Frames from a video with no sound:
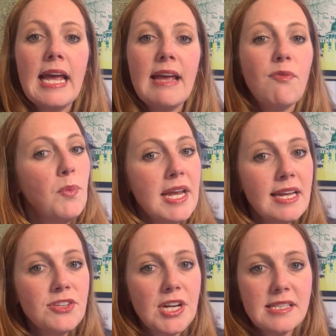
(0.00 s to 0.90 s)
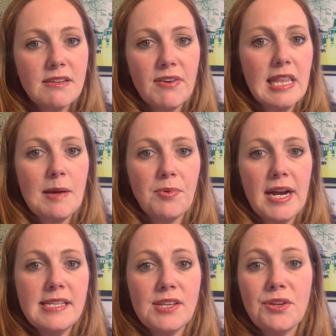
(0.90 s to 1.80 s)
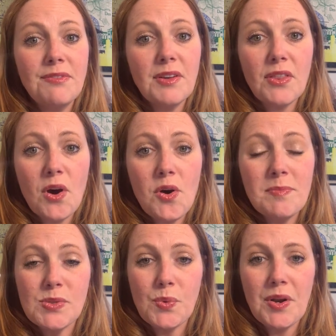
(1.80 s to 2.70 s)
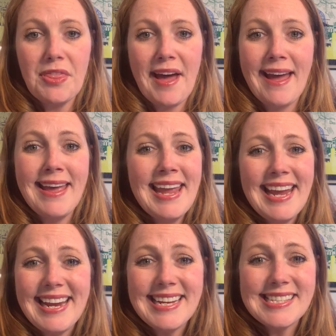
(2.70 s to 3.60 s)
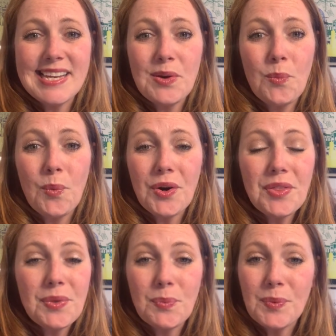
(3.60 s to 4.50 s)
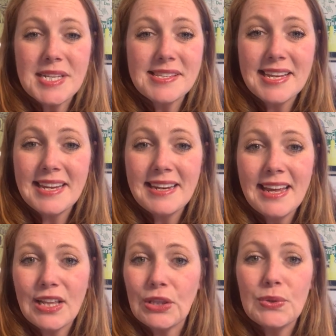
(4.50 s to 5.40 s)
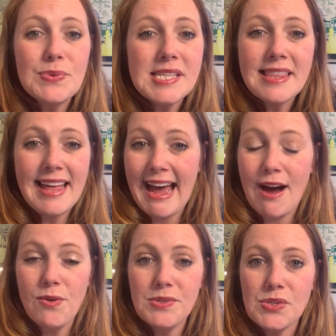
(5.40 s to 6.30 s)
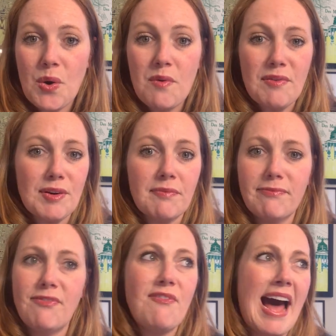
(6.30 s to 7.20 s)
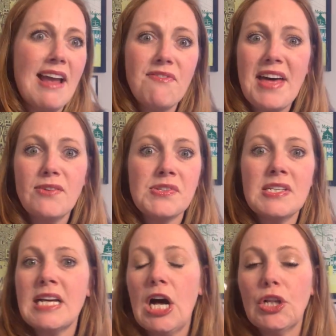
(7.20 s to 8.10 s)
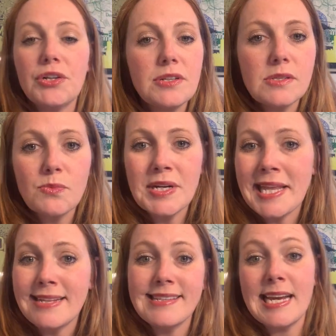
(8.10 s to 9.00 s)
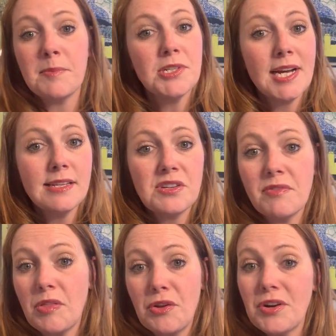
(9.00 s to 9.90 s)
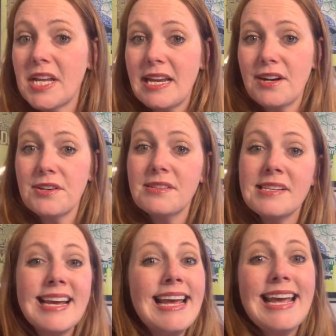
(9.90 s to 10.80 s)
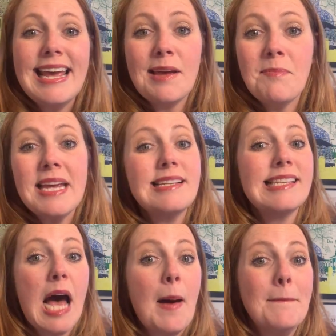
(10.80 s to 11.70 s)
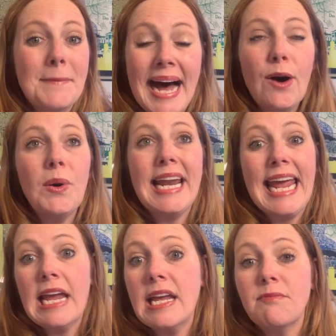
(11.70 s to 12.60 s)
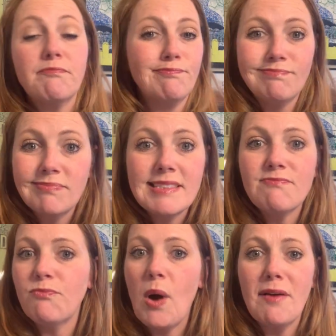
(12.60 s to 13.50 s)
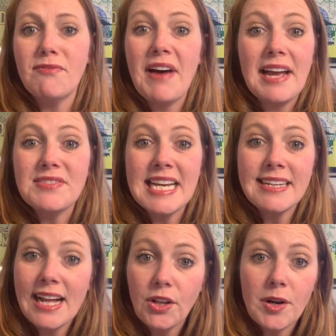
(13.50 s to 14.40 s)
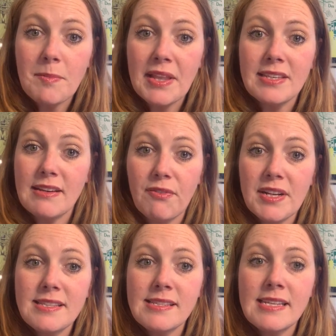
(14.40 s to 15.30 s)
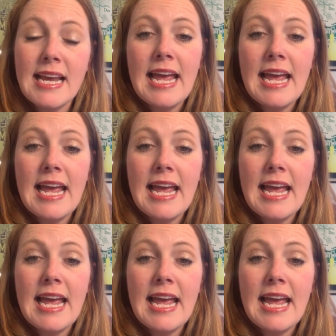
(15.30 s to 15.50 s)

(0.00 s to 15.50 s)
if we can justify that price and you feel the home is worth that, is it worth risking losing the house over $5,000 when that's amortized over 30 years? It makes about a what, $5, $10 a month difference.